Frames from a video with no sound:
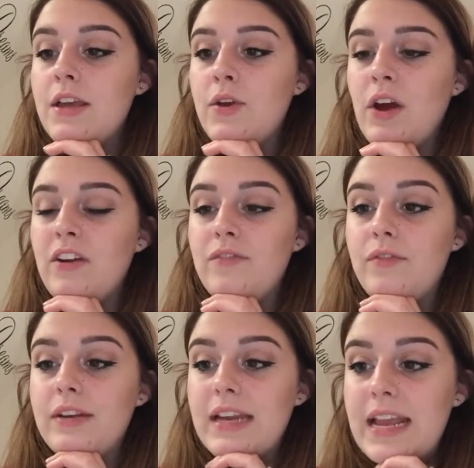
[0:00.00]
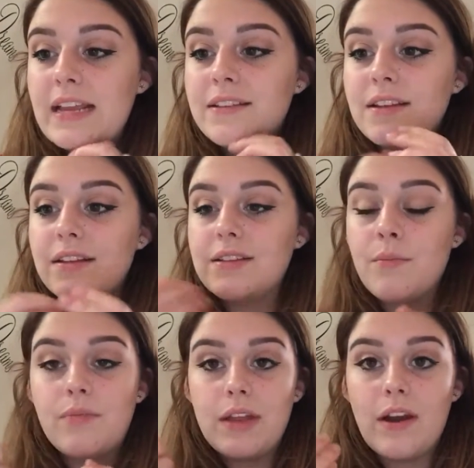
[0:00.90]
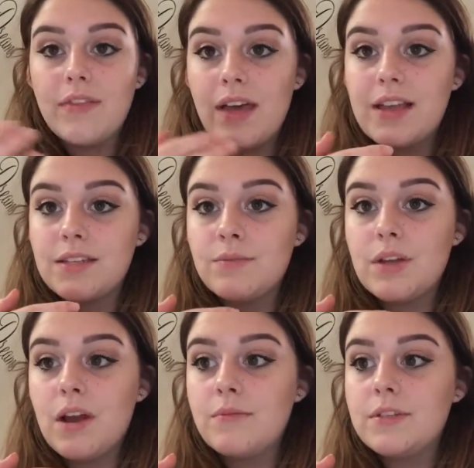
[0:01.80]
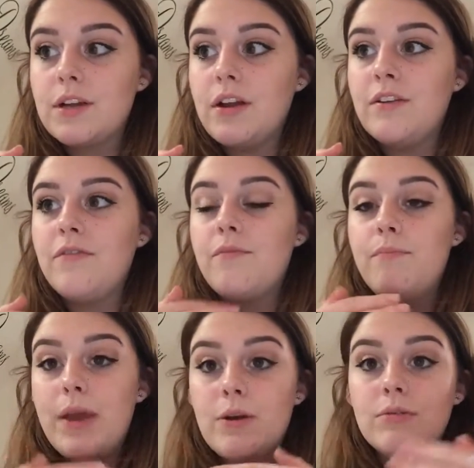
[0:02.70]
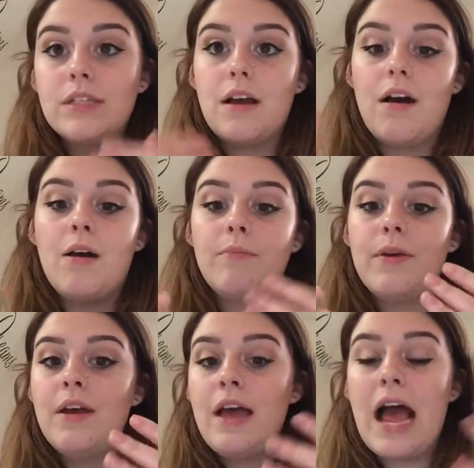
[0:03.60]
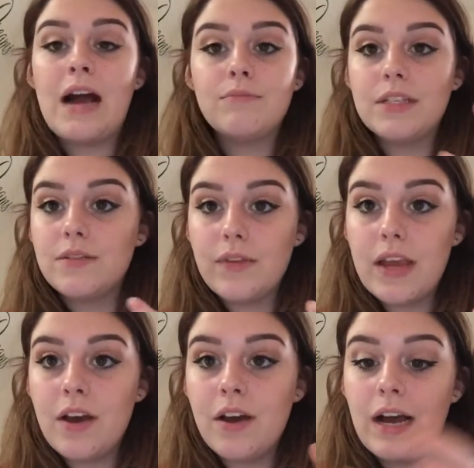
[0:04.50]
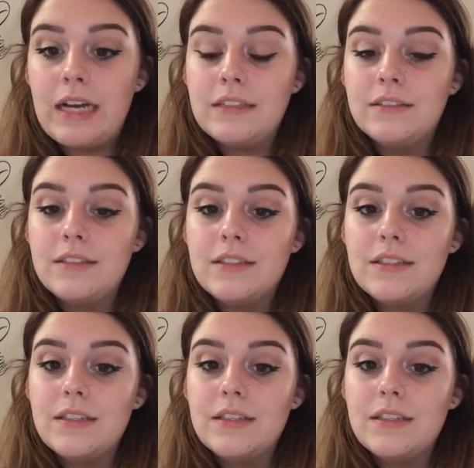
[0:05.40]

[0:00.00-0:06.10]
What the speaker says: You kind of need something like that sometimes to kind of build up atmosphere, and